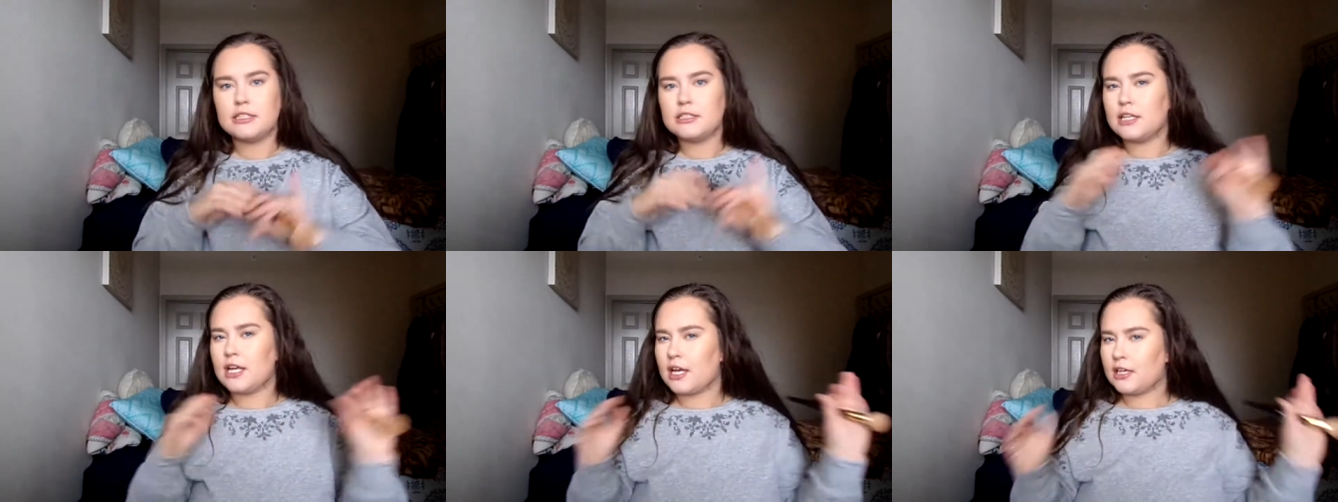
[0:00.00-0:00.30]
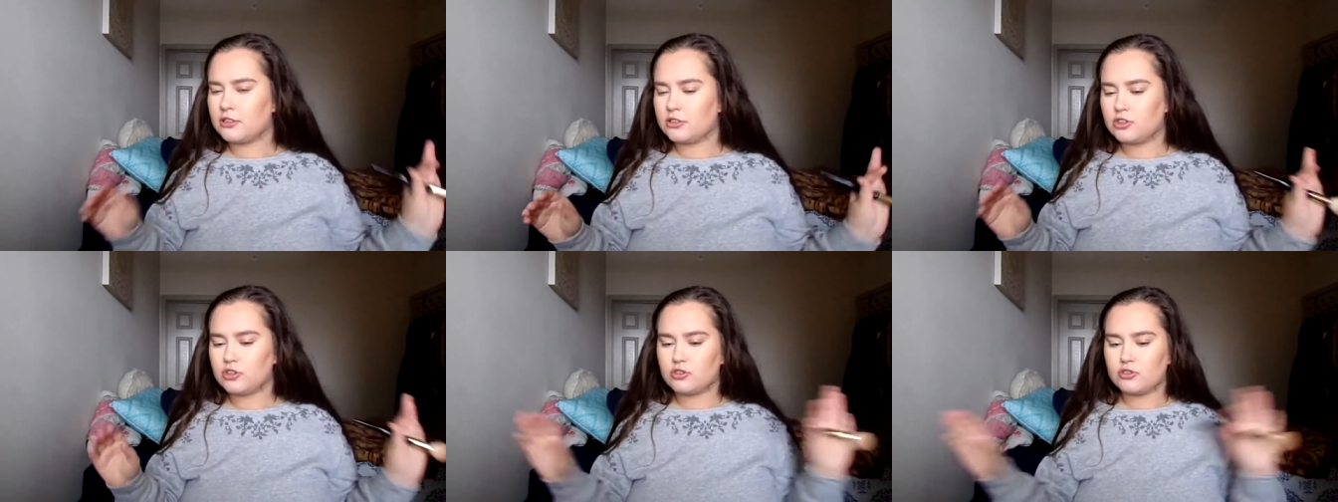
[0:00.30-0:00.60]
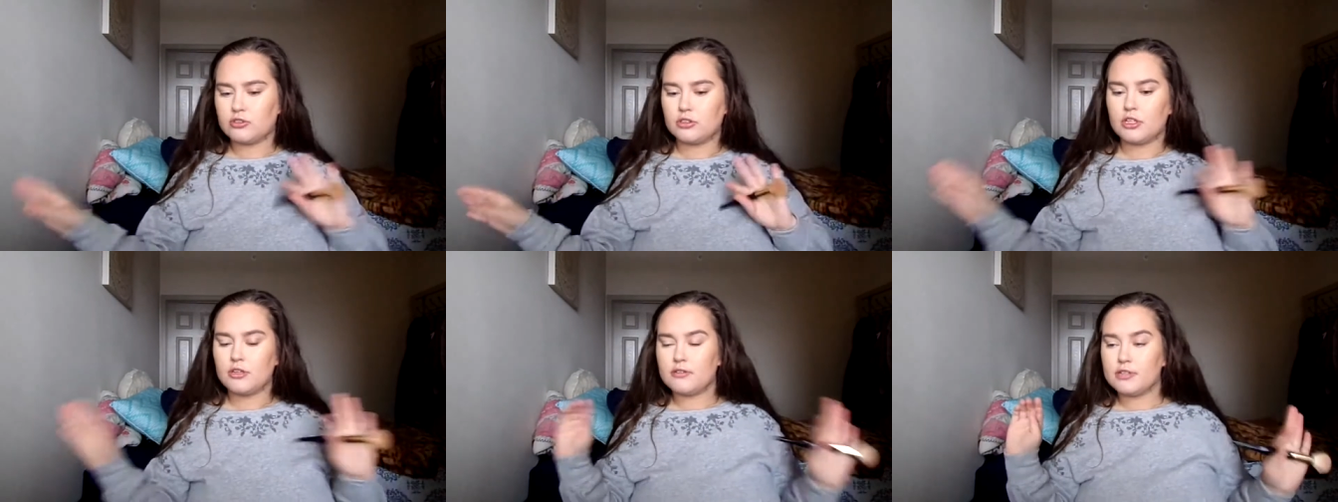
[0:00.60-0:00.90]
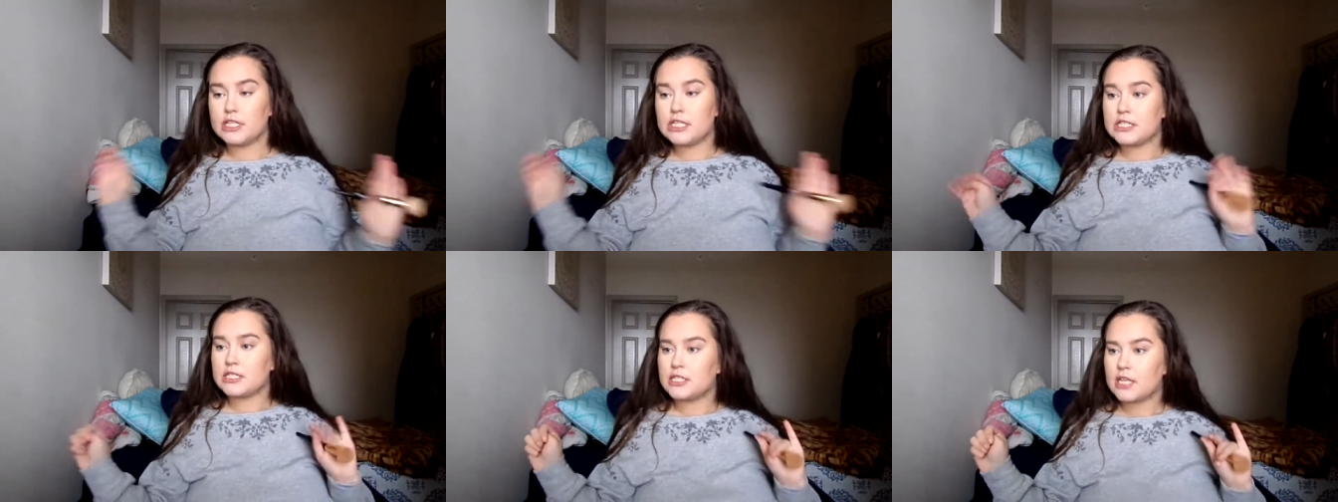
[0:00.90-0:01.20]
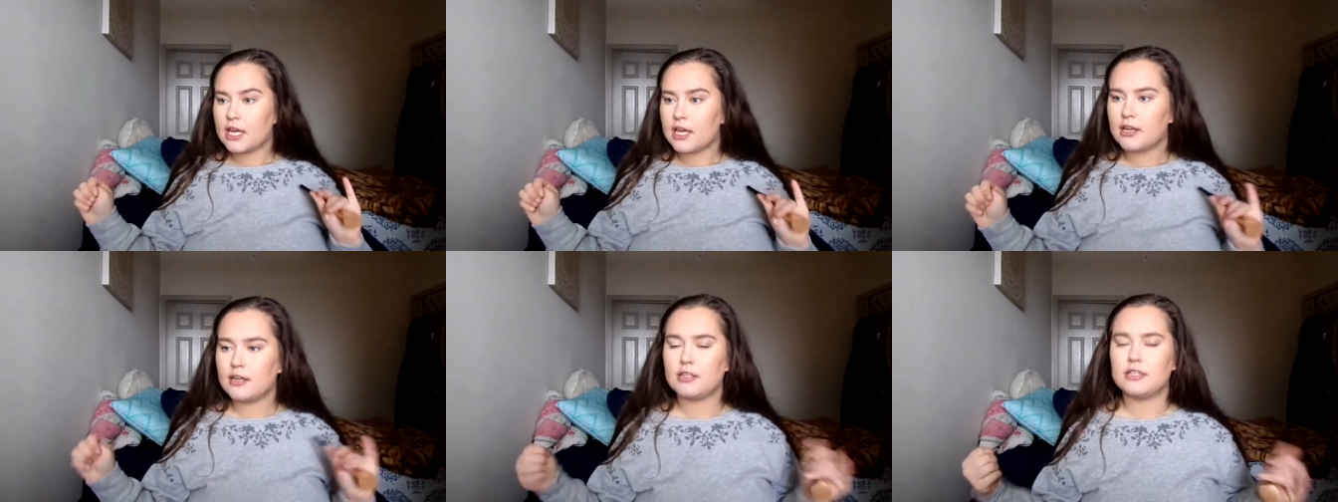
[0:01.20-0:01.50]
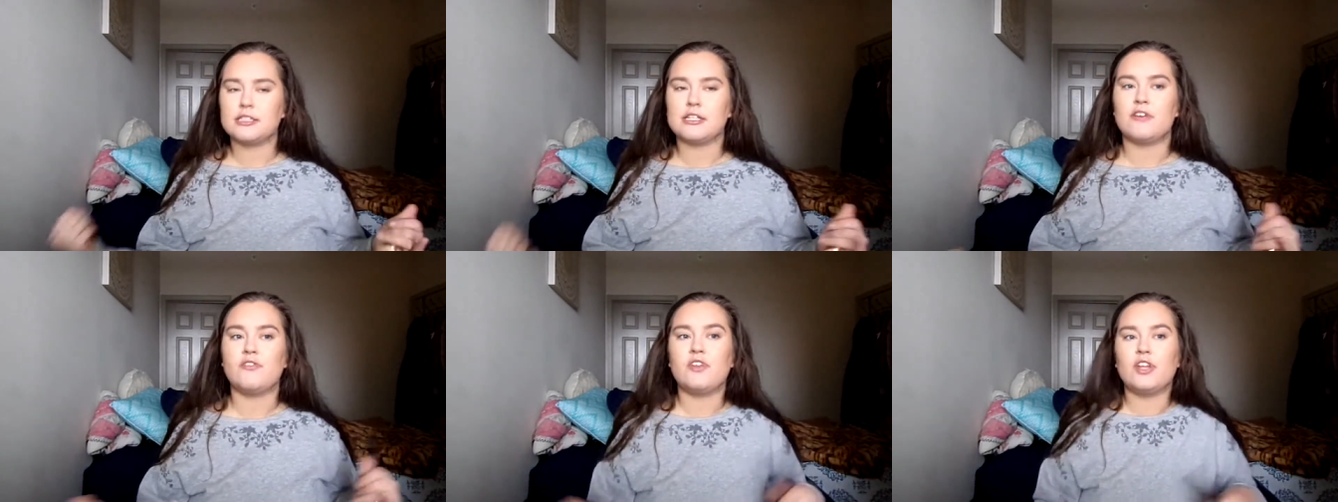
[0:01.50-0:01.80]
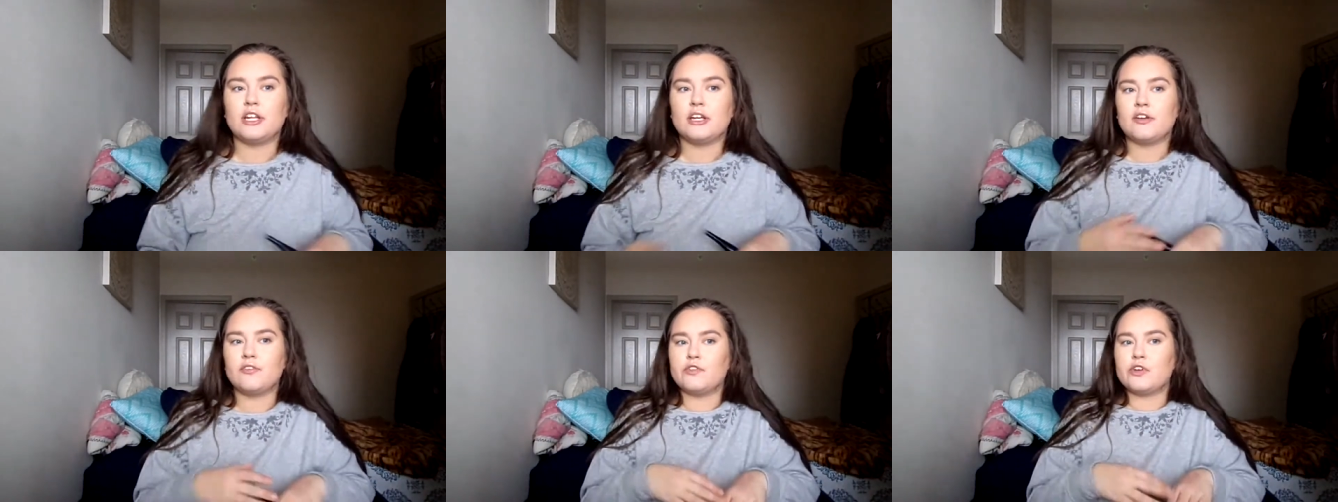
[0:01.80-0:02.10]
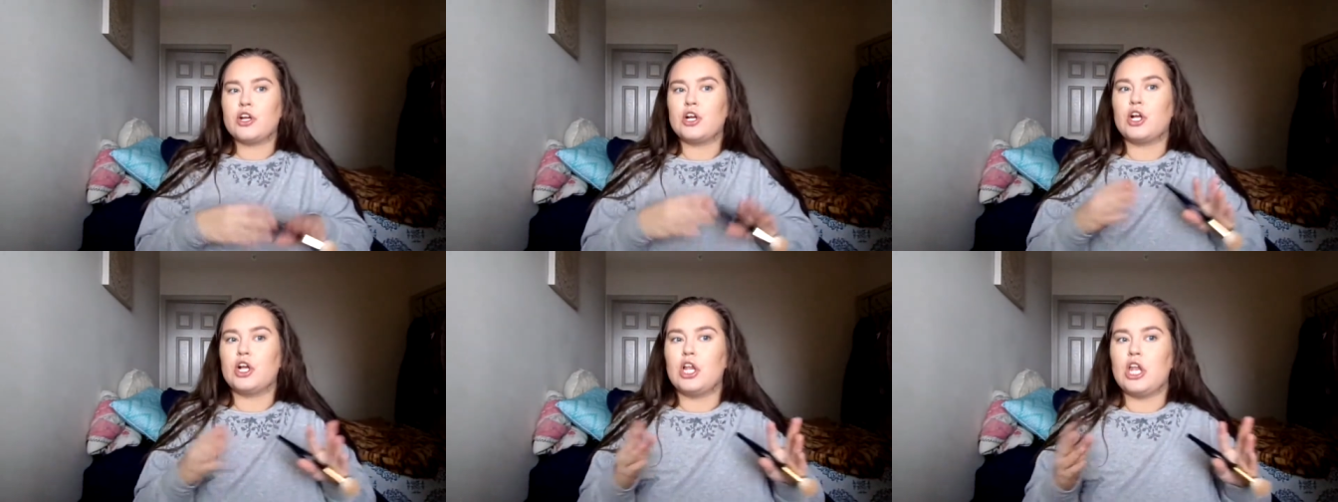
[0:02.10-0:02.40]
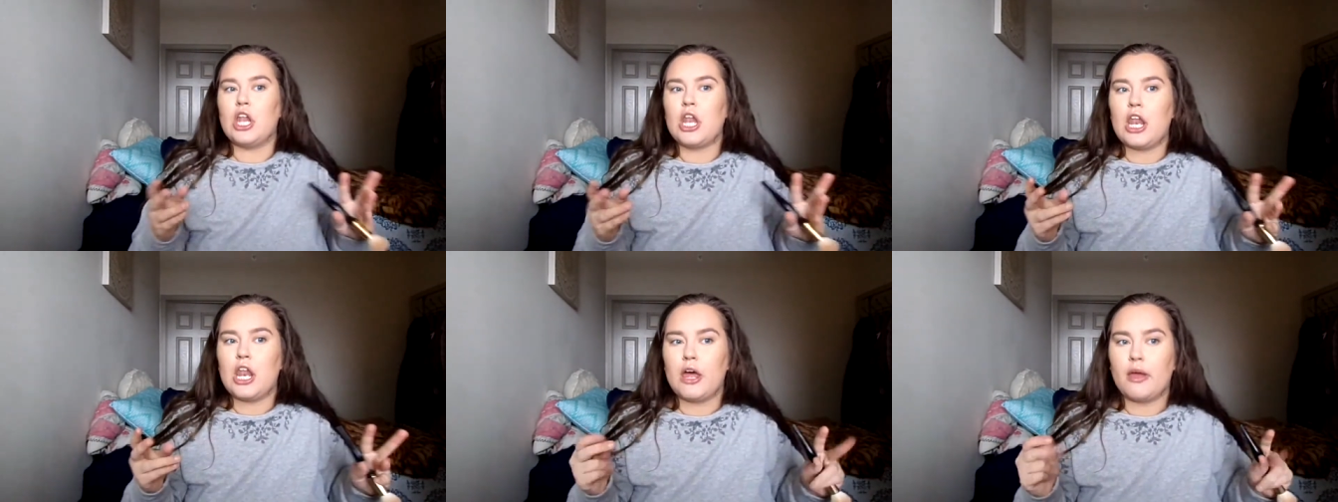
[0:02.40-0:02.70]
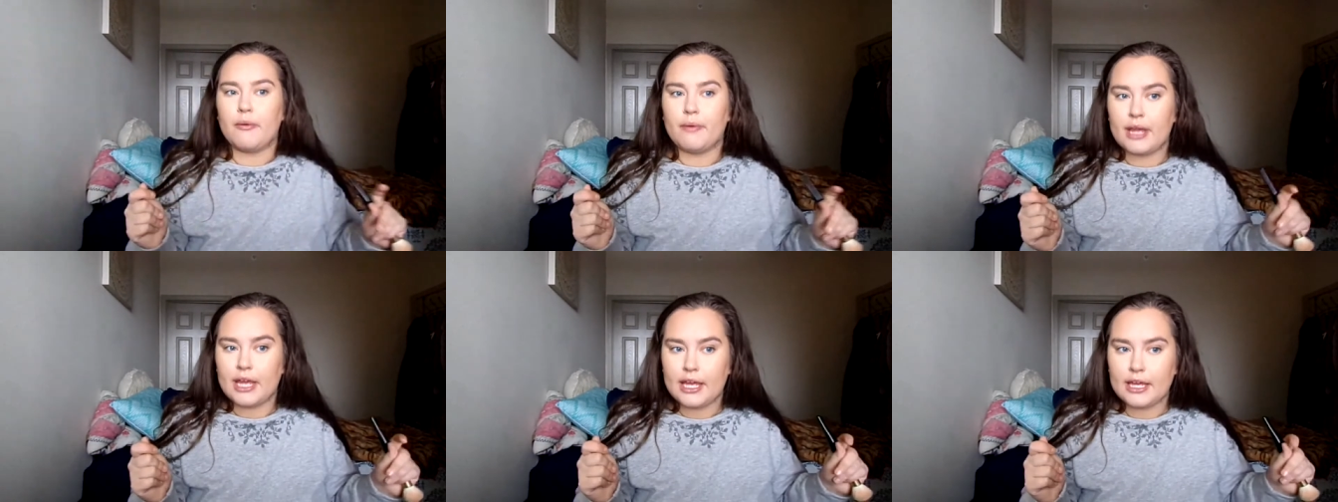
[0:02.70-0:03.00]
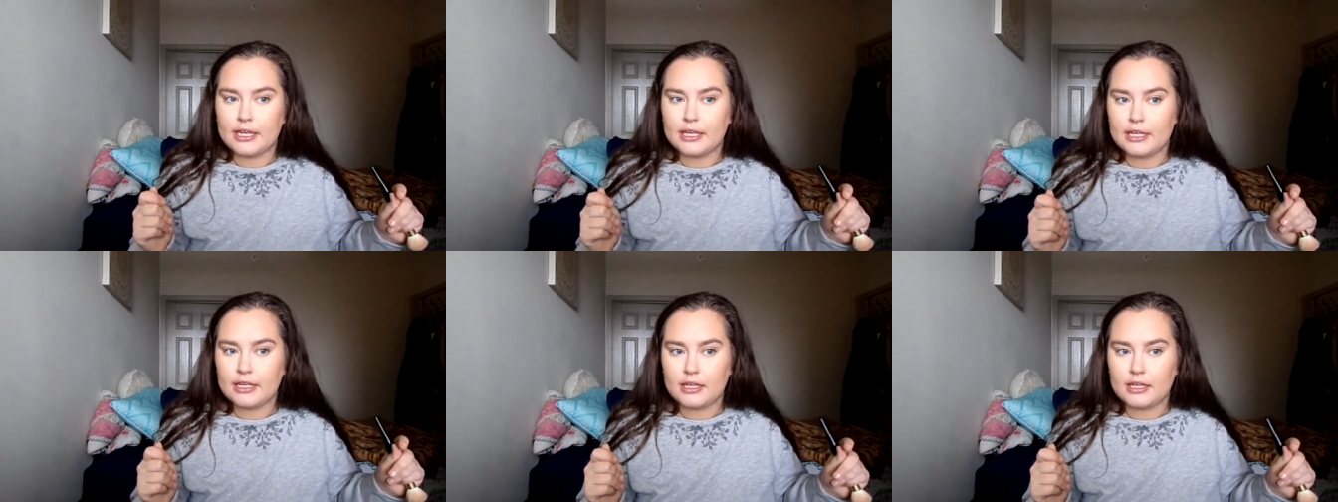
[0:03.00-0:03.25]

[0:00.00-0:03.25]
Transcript: natural glowy skin because I feel like if you're glowing,